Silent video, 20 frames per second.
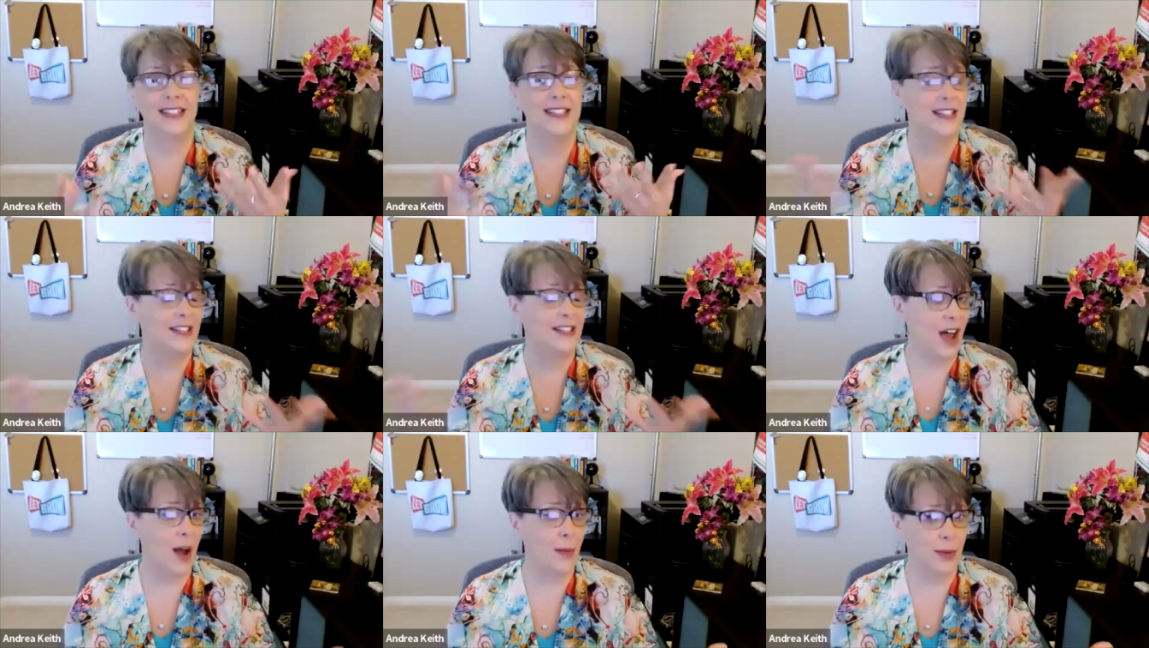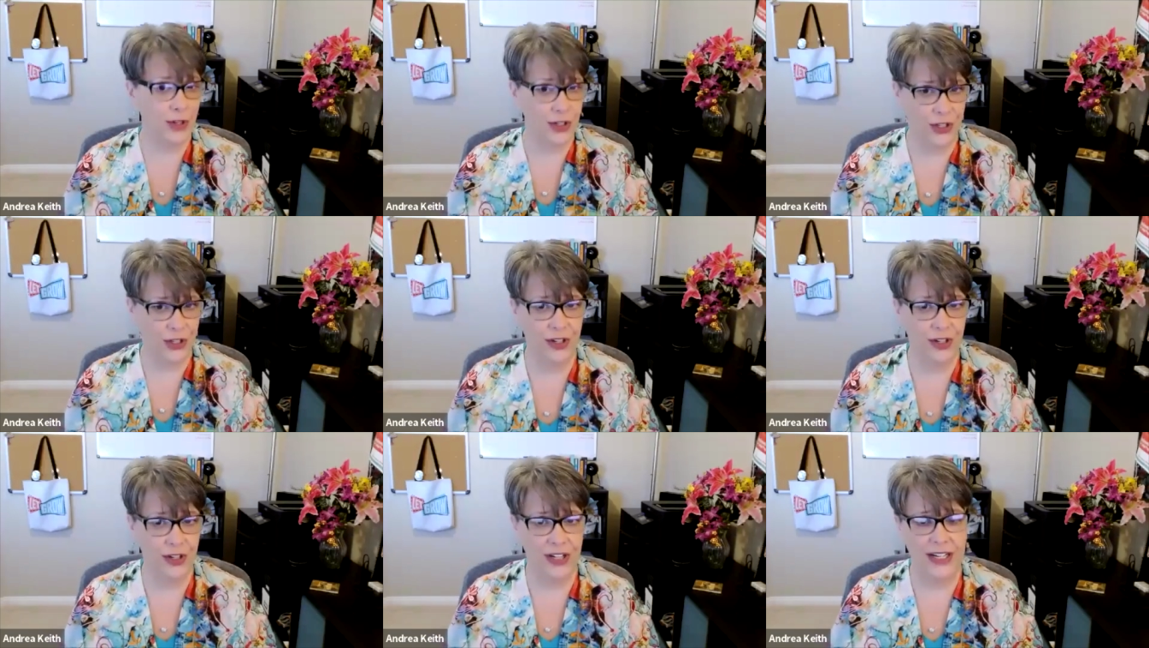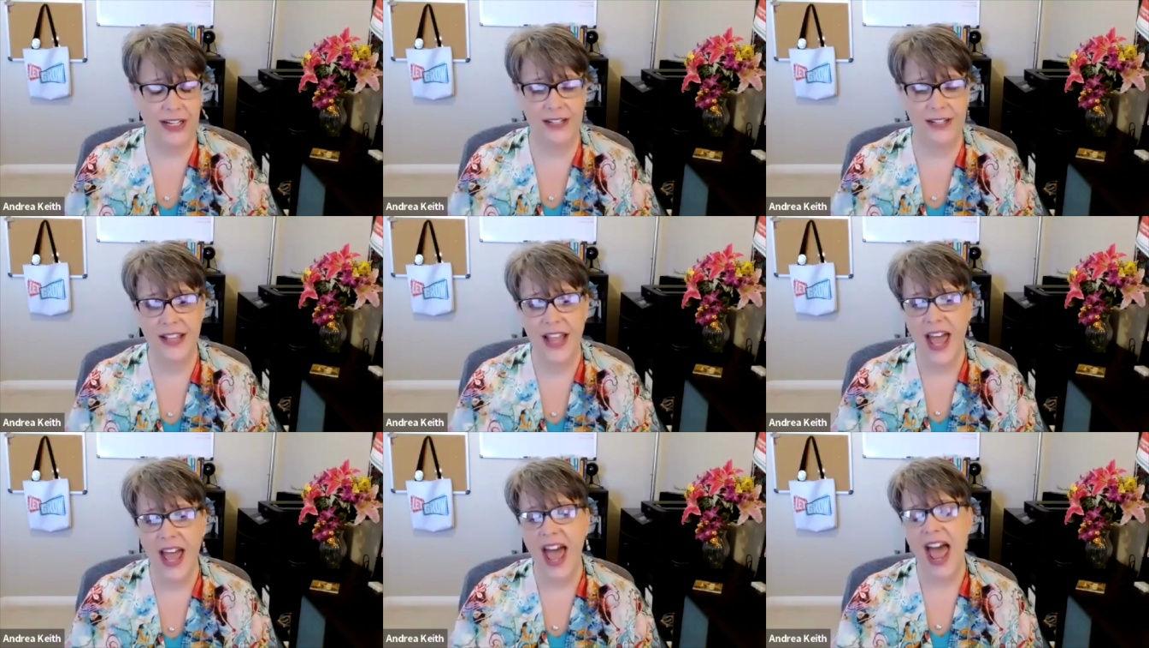these opportunities?
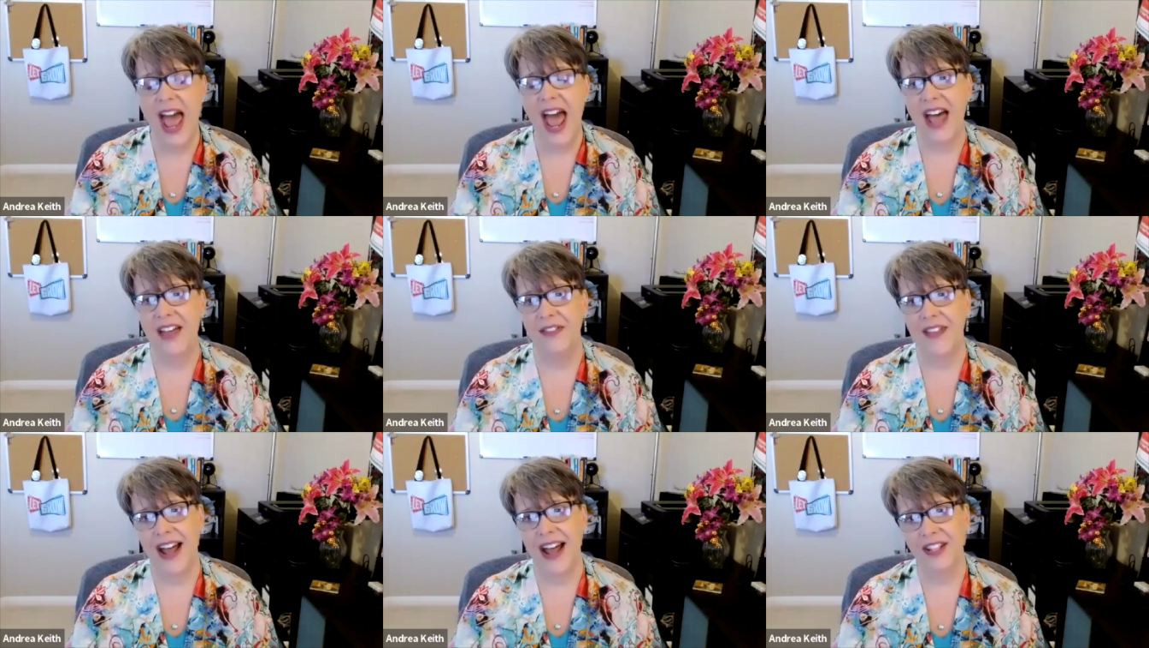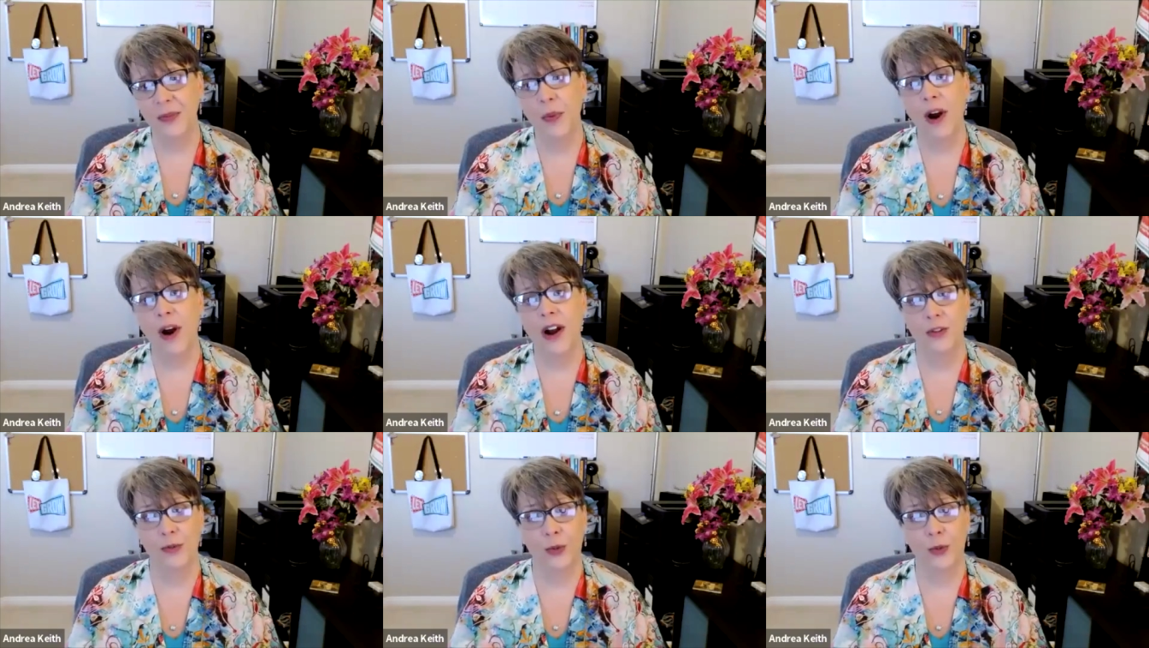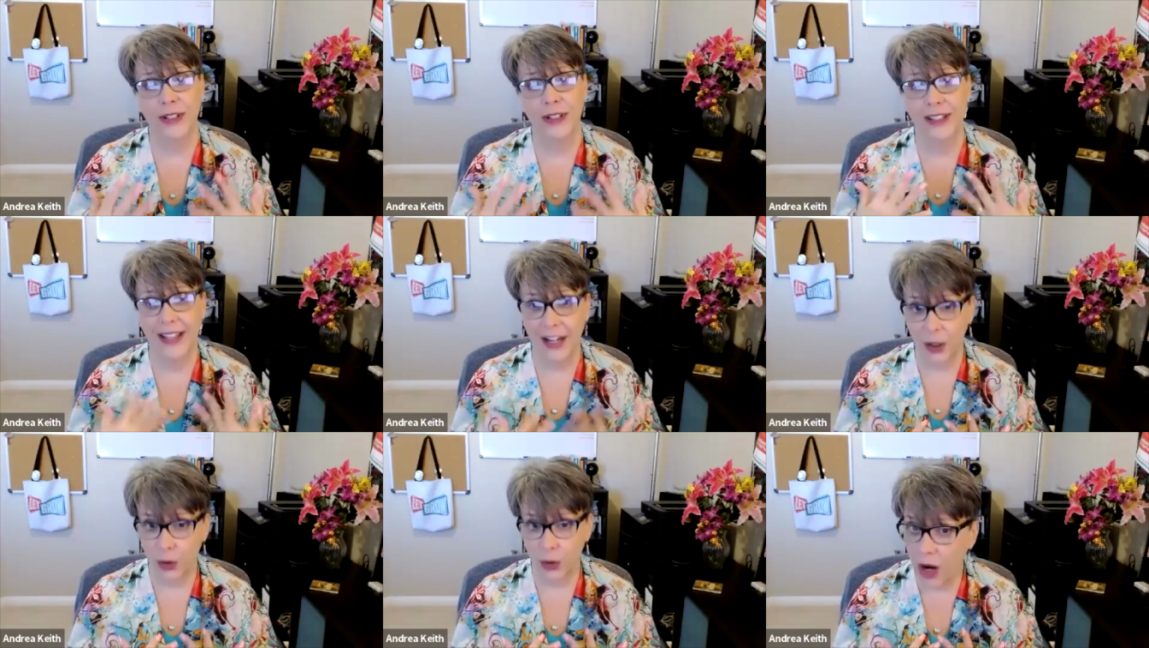And that's part of what
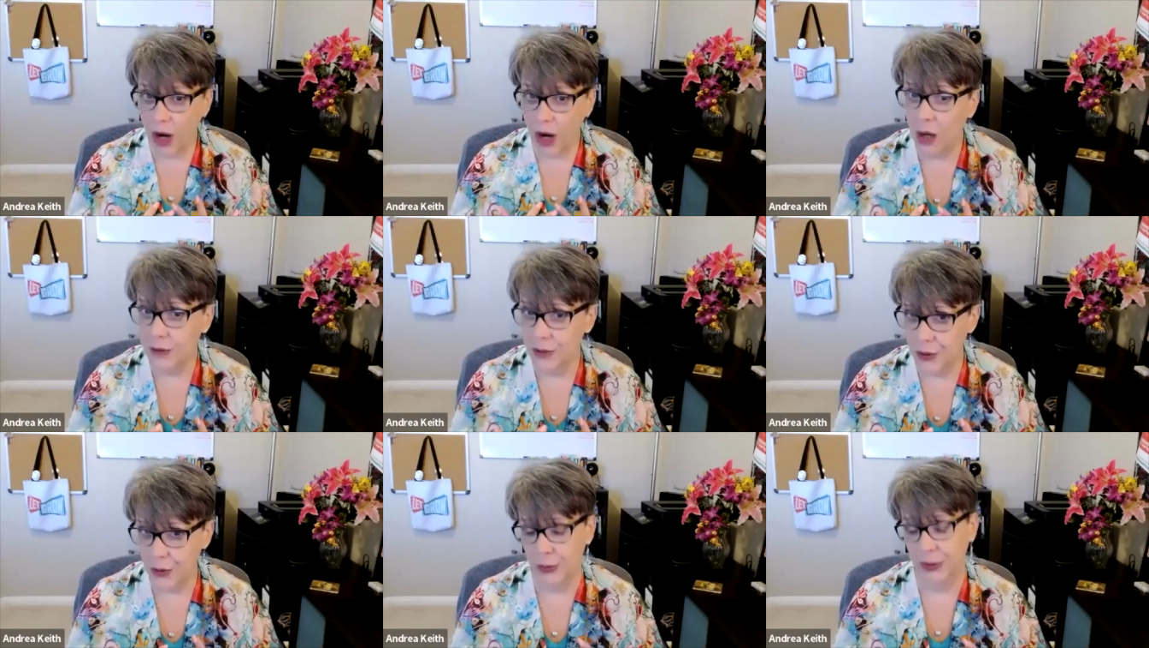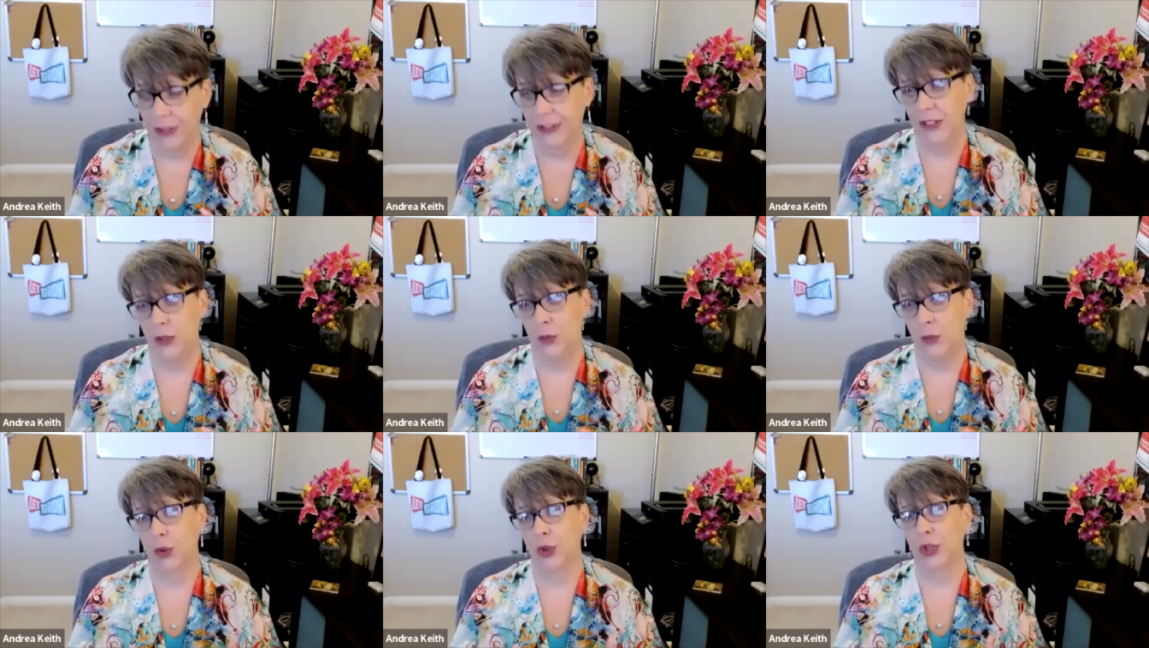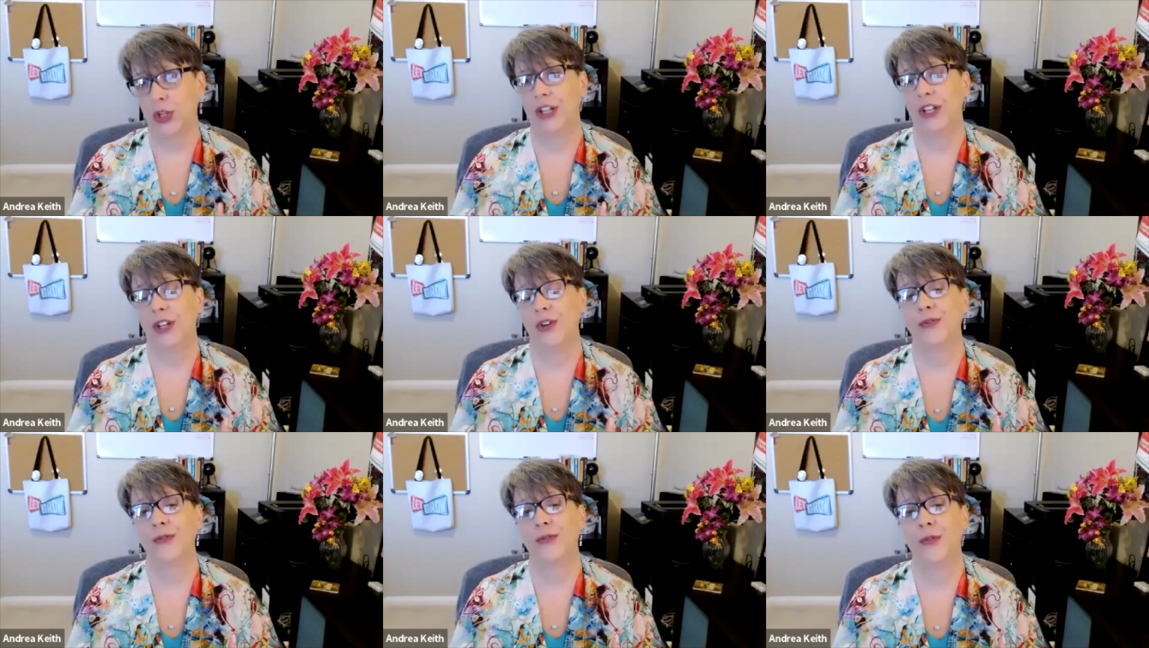Let Grow is really
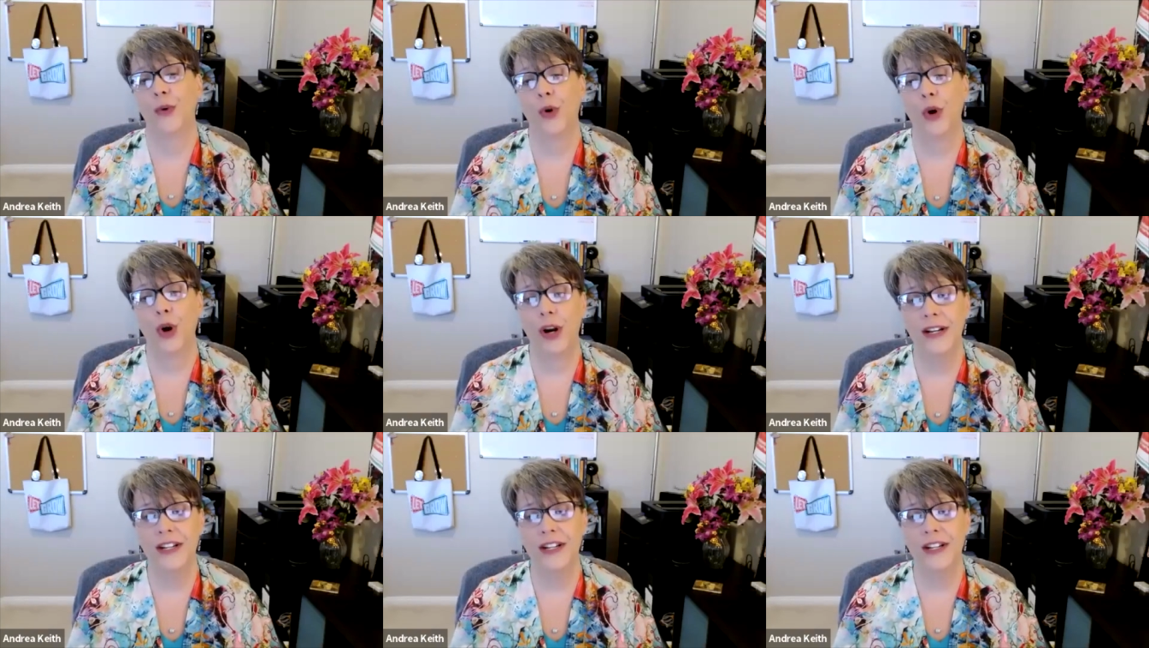working for,